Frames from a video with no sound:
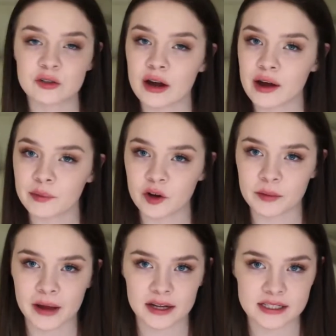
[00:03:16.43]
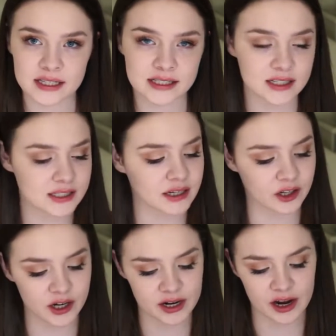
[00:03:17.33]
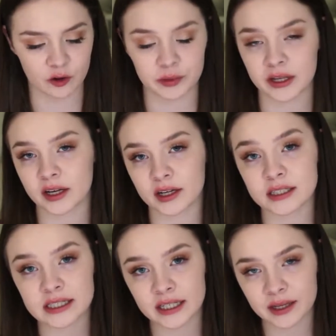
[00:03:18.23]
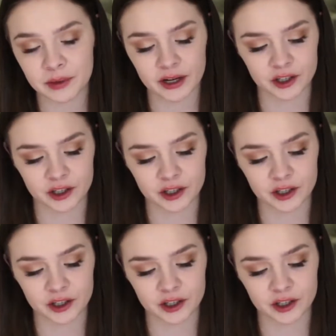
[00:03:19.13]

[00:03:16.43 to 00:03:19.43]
So now I'm going back to this concealer and I will be concealing my